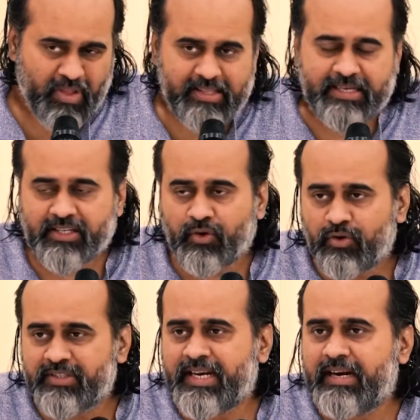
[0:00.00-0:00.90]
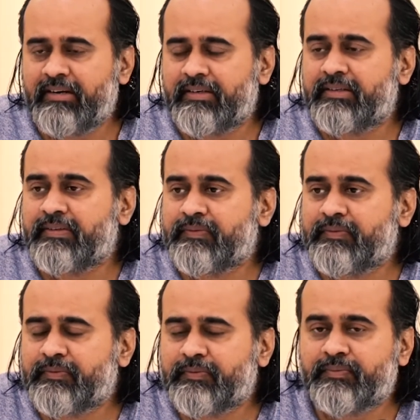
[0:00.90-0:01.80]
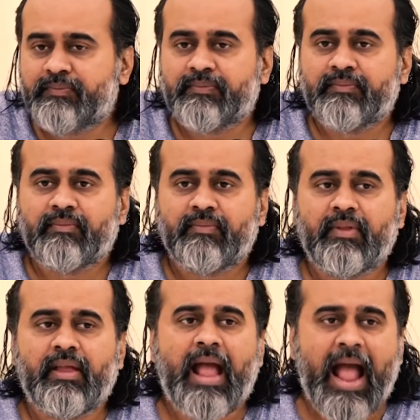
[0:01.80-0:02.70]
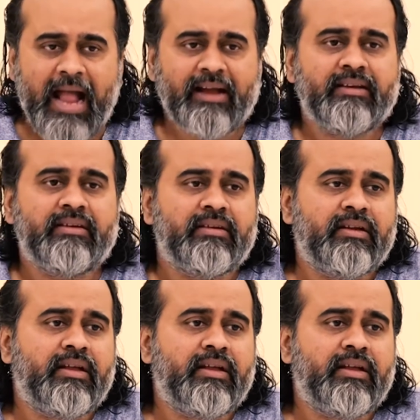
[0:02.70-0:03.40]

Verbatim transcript: That's a gold standard. Act